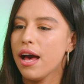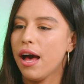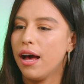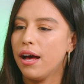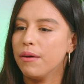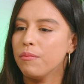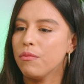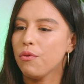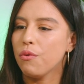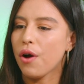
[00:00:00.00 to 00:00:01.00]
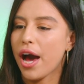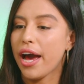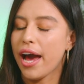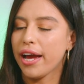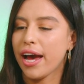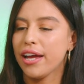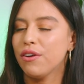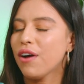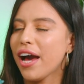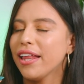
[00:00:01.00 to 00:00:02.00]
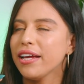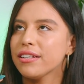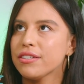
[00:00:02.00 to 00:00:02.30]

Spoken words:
um I like